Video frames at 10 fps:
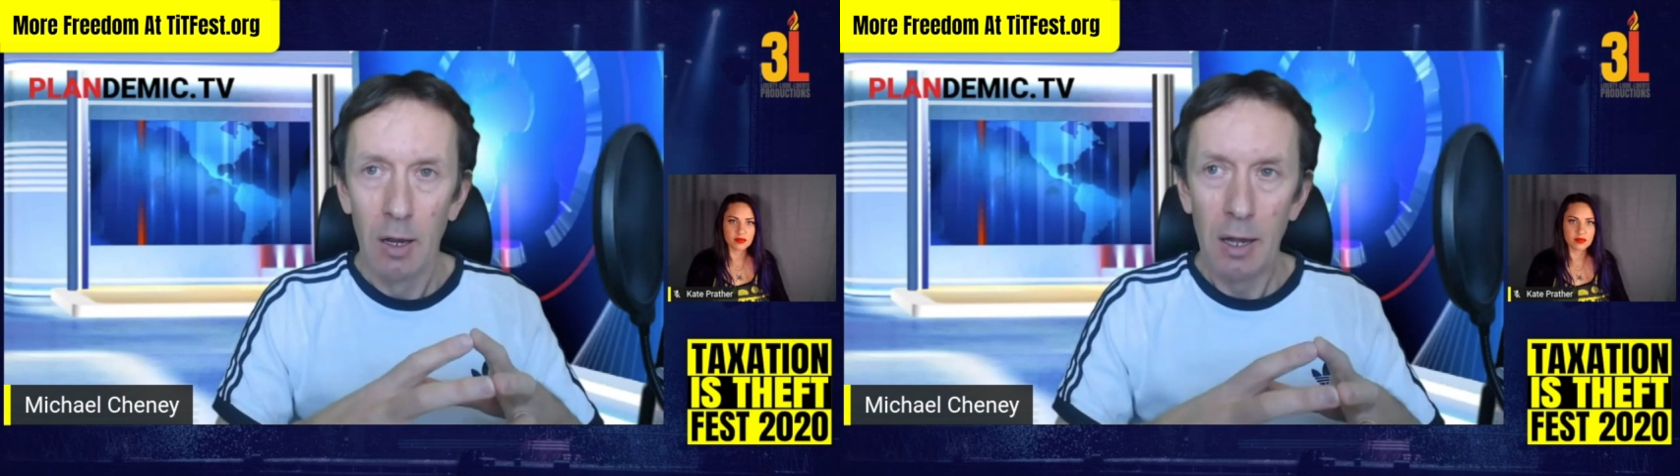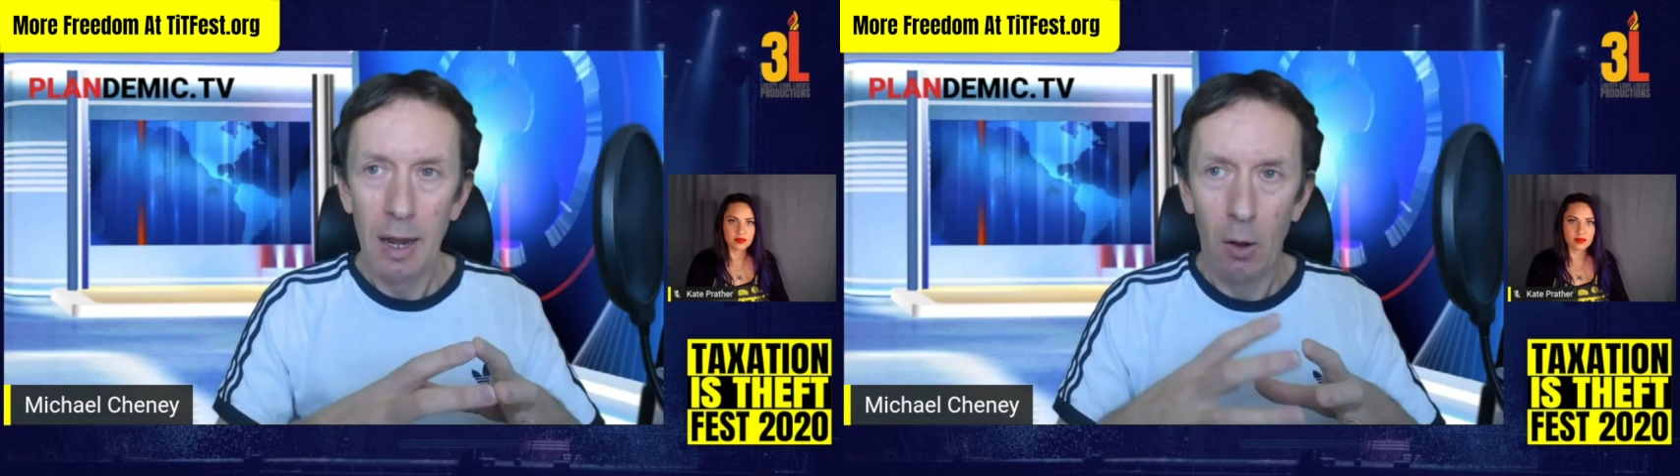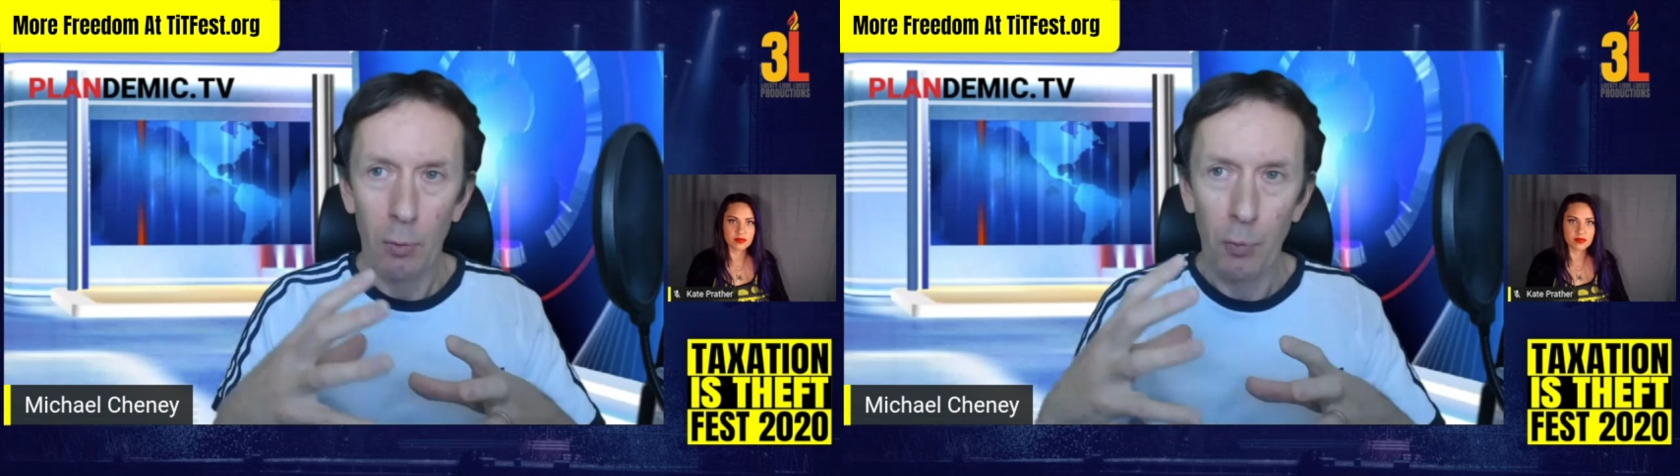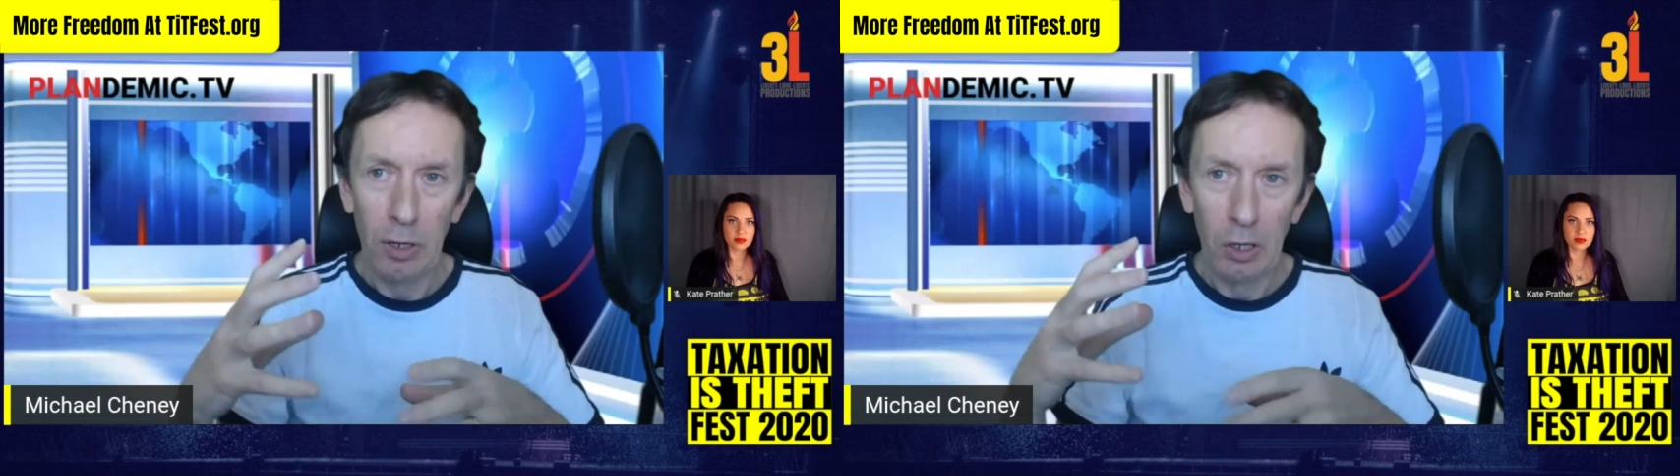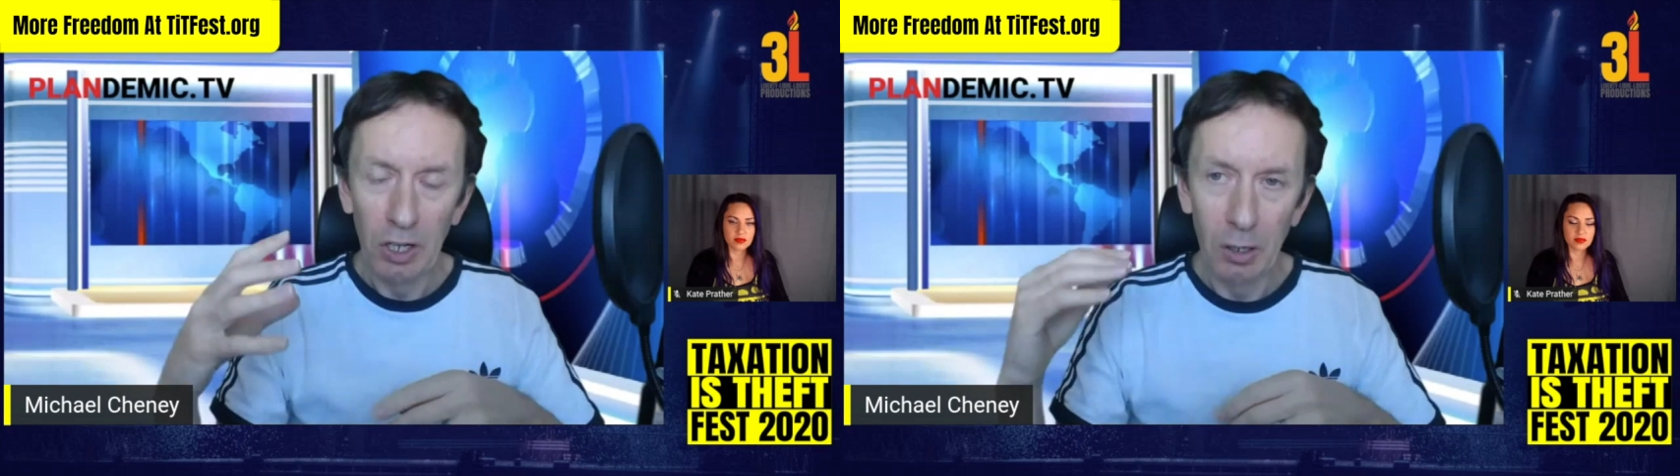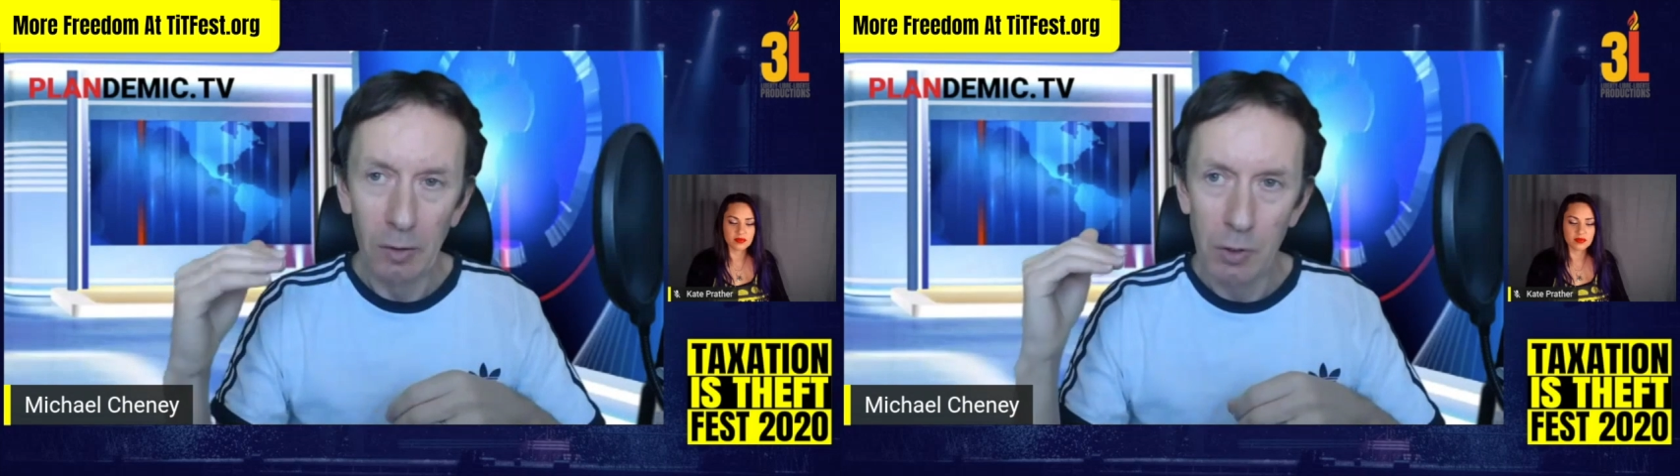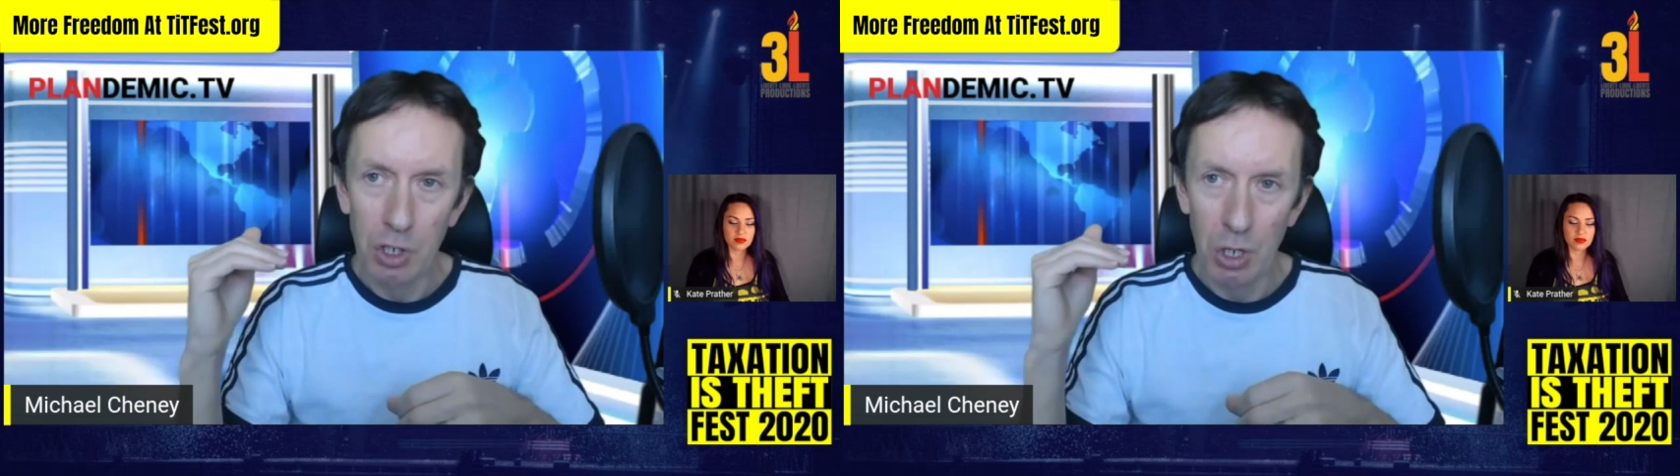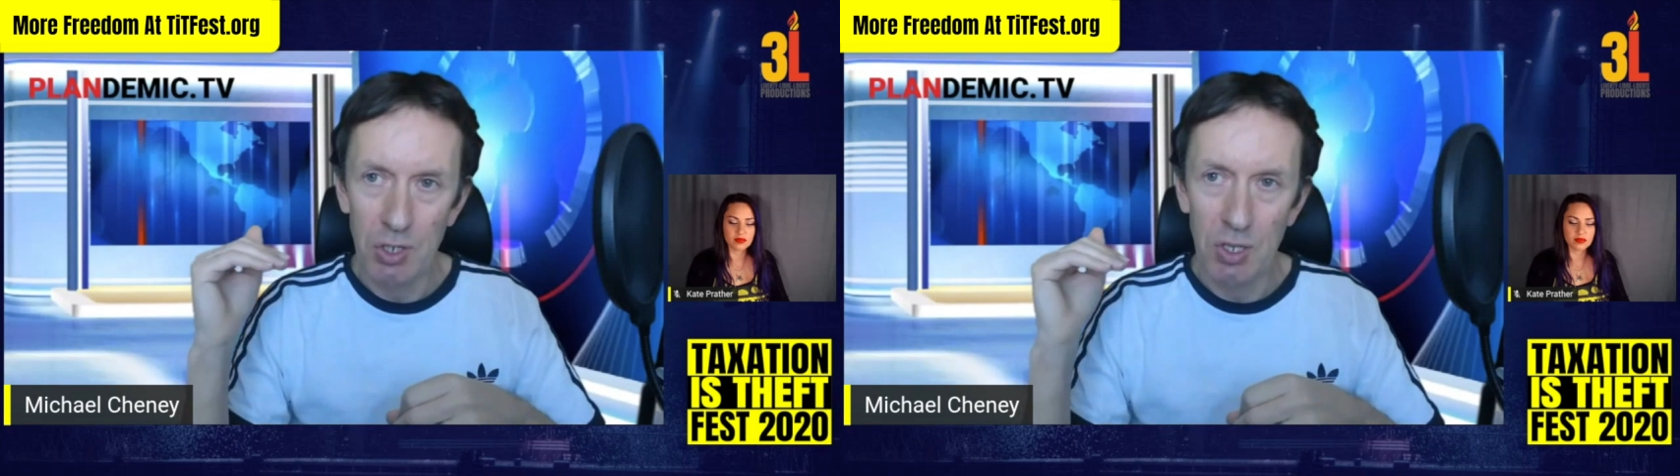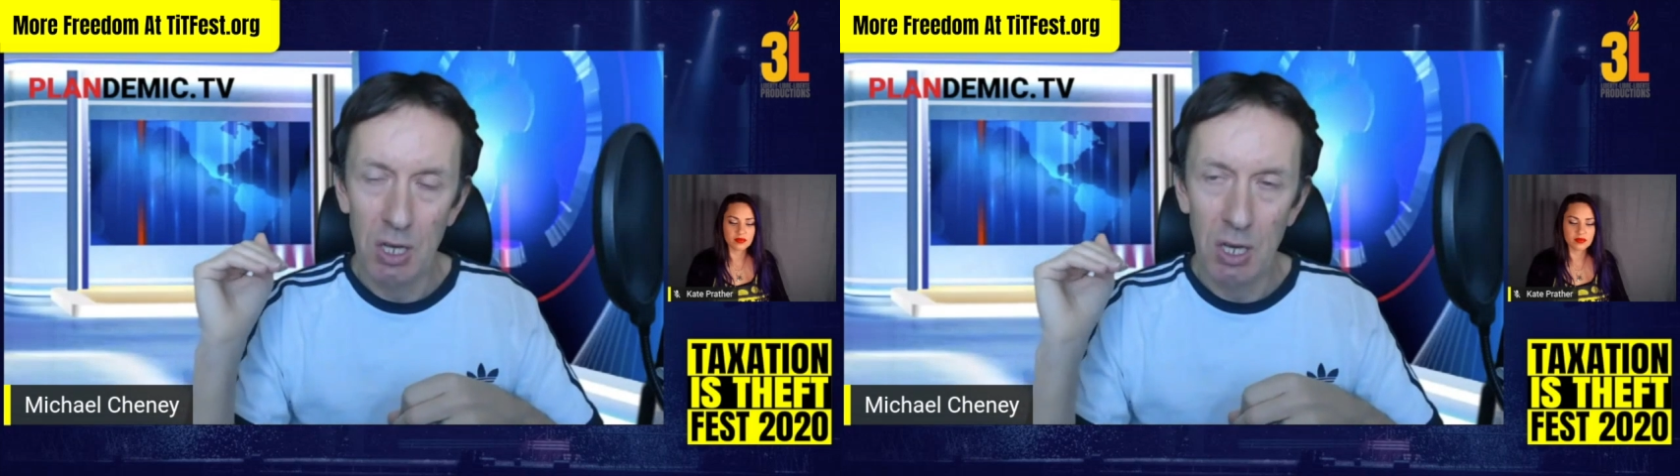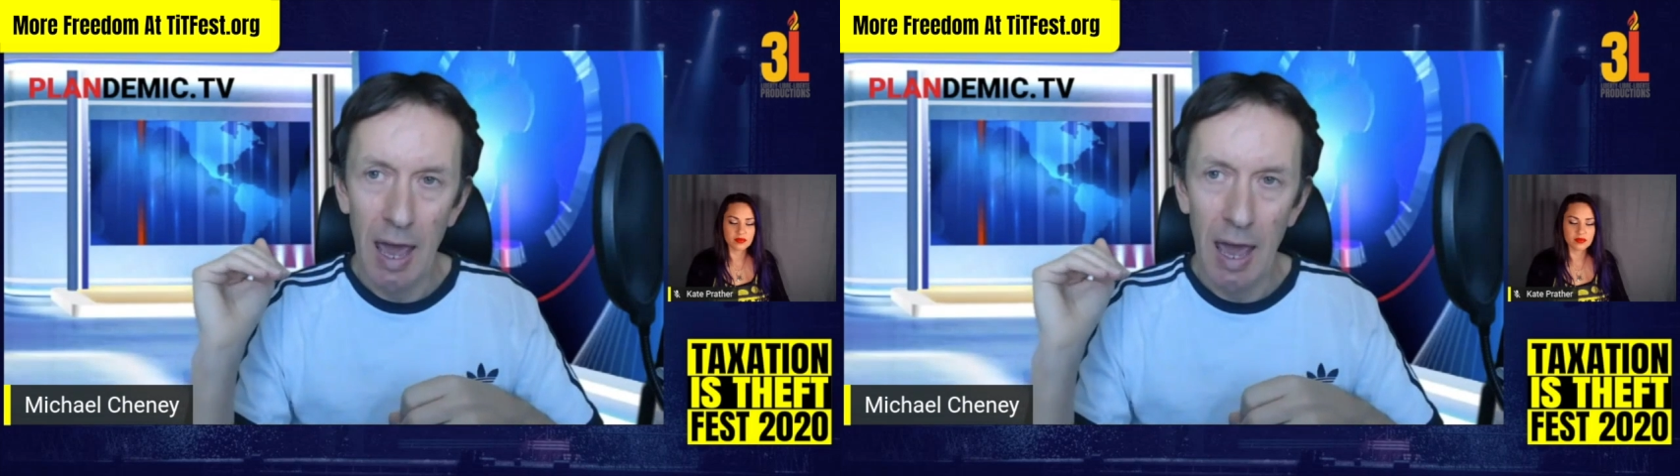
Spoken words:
Now, if we look at just the